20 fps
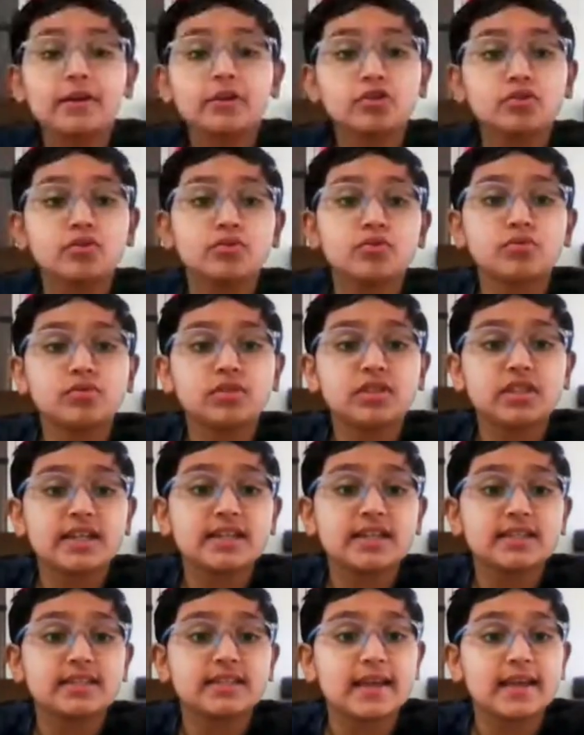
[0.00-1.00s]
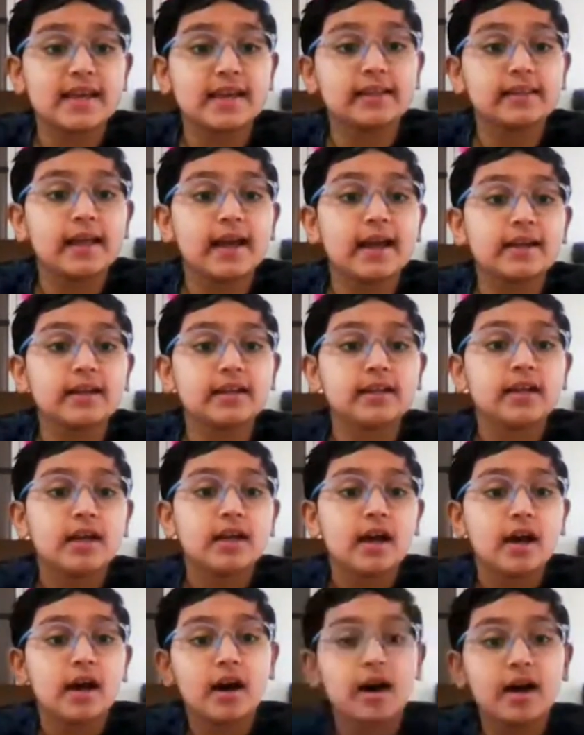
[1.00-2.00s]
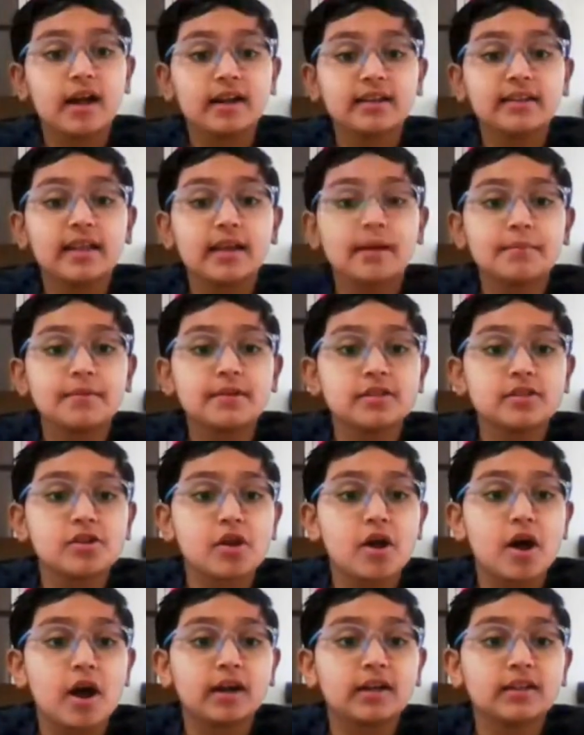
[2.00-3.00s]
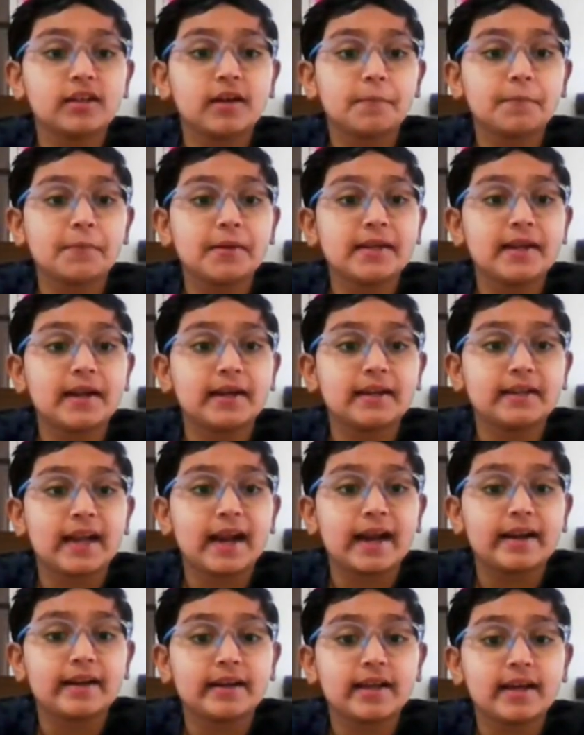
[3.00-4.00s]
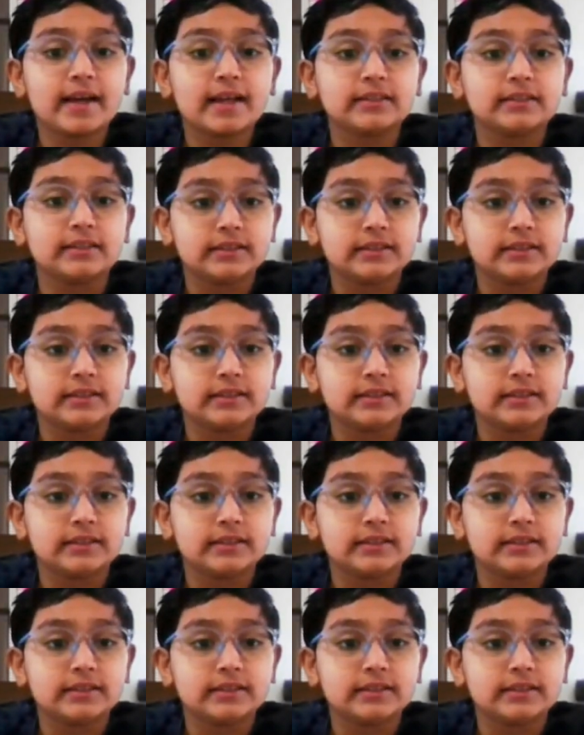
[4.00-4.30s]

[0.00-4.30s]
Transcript: Suchi is saying that her name is not come in attendance.